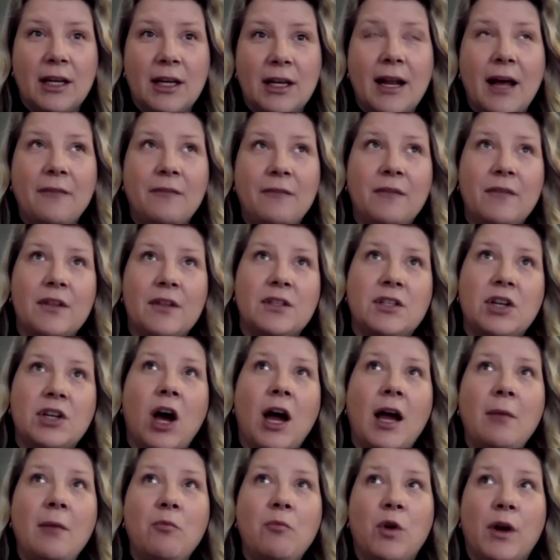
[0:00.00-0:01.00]
And at the
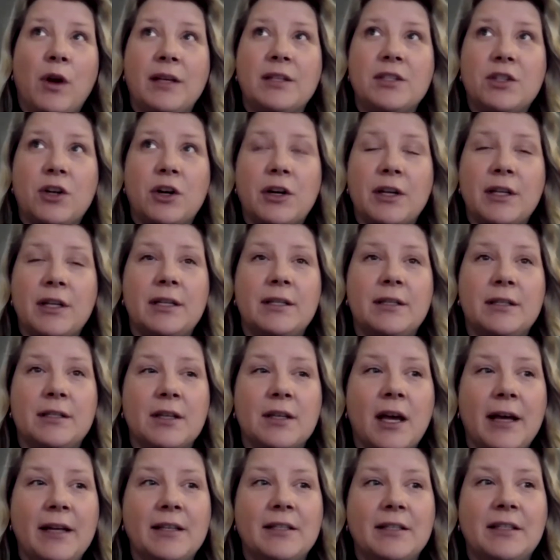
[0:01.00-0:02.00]
time when I started in
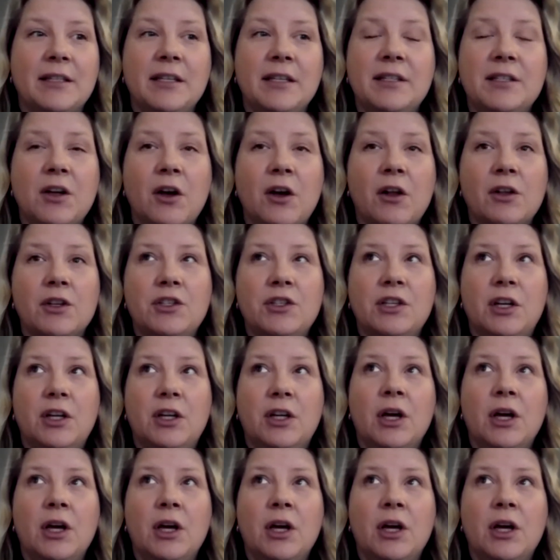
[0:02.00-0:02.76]
science, kinesiology